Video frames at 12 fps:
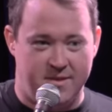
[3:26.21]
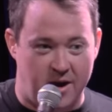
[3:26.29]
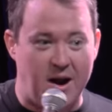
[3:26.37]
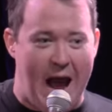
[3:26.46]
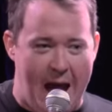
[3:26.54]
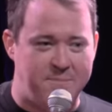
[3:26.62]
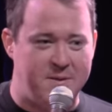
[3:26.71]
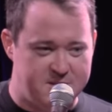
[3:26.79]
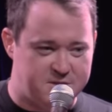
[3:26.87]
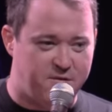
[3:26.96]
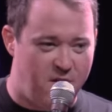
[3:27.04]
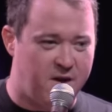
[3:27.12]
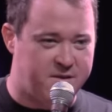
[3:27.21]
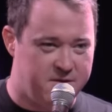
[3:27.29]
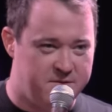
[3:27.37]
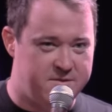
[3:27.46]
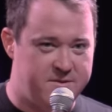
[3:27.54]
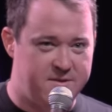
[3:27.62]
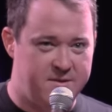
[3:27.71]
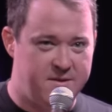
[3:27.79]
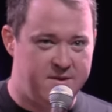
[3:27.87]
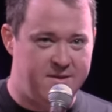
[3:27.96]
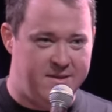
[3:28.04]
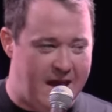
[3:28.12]
They're happy as fuck, dude.
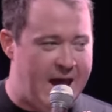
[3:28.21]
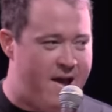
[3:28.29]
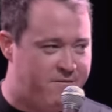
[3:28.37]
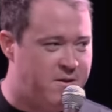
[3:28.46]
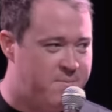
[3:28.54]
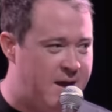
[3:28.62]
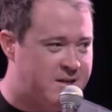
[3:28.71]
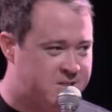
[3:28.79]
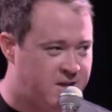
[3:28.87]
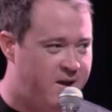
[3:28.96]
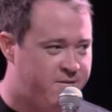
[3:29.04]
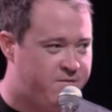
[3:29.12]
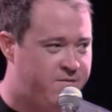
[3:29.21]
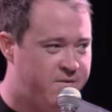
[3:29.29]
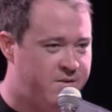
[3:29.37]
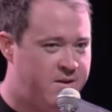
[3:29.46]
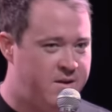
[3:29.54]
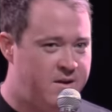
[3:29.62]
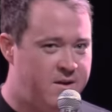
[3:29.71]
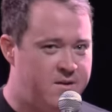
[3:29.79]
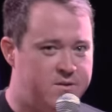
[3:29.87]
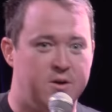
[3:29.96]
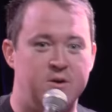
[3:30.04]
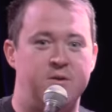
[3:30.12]
They have the best life.
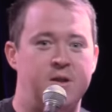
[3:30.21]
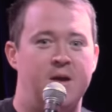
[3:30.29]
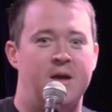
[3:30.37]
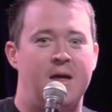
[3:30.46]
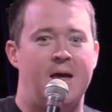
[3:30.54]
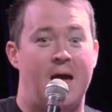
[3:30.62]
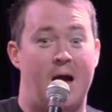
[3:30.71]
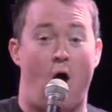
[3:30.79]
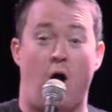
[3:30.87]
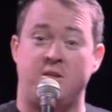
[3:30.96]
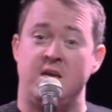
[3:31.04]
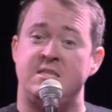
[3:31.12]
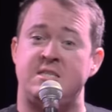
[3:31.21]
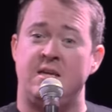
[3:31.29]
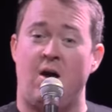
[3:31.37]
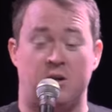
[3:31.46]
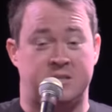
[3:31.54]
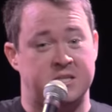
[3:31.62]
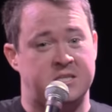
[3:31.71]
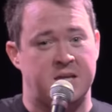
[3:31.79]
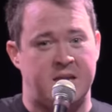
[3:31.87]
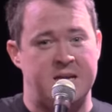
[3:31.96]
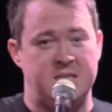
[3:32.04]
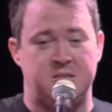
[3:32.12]
Dude,
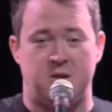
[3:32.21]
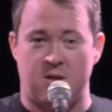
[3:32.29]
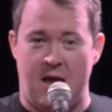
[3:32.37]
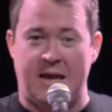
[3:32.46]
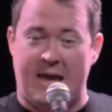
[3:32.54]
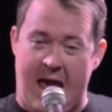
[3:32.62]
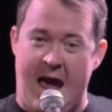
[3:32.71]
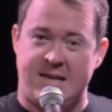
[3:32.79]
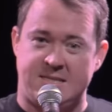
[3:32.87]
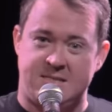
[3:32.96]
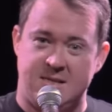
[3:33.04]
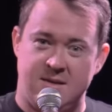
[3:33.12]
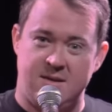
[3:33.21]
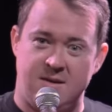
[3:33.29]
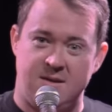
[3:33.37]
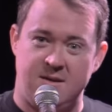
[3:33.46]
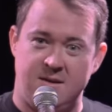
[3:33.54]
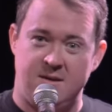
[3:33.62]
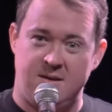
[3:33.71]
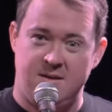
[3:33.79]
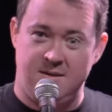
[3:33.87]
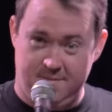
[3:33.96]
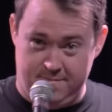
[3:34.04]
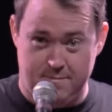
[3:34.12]
autistic kids, they're like cats.
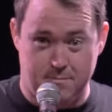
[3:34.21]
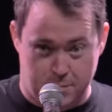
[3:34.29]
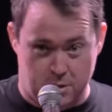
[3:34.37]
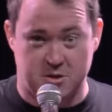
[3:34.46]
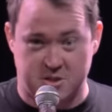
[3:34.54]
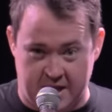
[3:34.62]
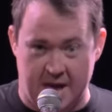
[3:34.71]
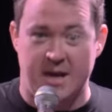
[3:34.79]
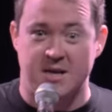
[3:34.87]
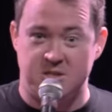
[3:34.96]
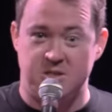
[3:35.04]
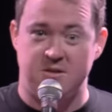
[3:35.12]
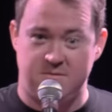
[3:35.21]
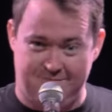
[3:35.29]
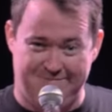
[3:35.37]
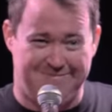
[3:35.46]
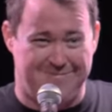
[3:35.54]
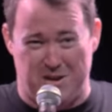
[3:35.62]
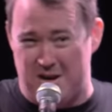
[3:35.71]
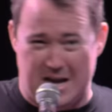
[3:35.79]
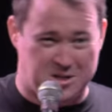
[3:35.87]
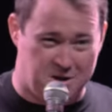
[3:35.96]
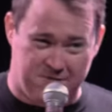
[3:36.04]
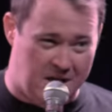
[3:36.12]
A little skittish. You're
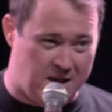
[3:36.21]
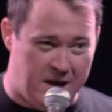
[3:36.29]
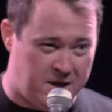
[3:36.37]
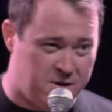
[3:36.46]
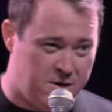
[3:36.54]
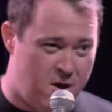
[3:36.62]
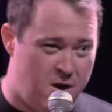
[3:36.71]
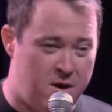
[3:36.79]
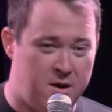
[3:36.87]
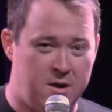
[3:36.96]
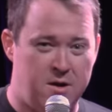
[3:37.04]
not sure if they like you at all.